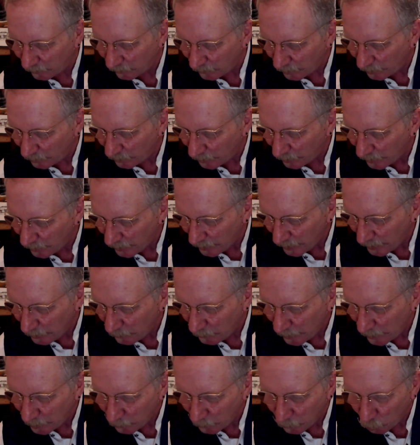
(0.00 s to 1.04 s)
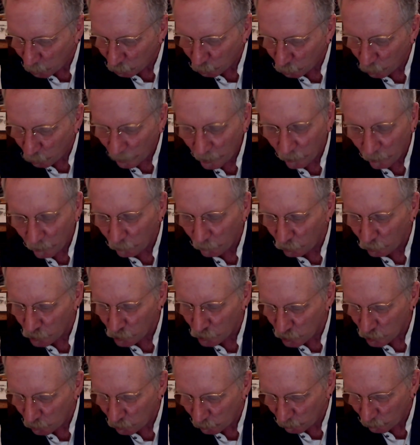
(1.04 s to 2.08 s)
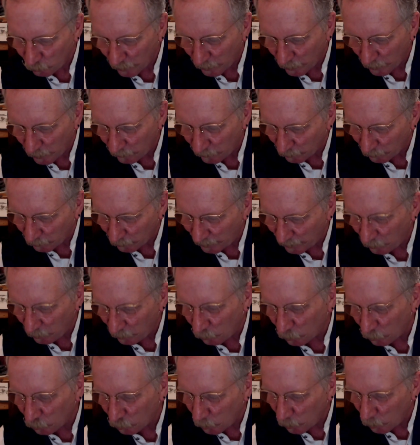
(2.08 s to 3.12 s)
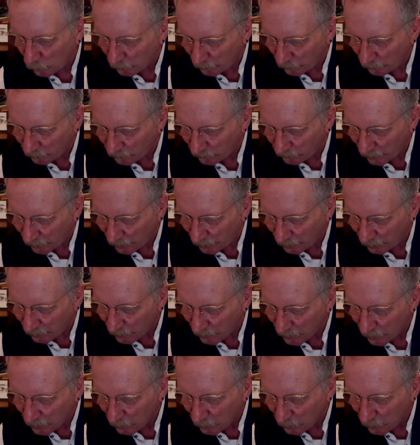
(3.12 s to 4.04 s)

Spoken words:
said he made a most wonderful show of bravery, and he was quoted as saying,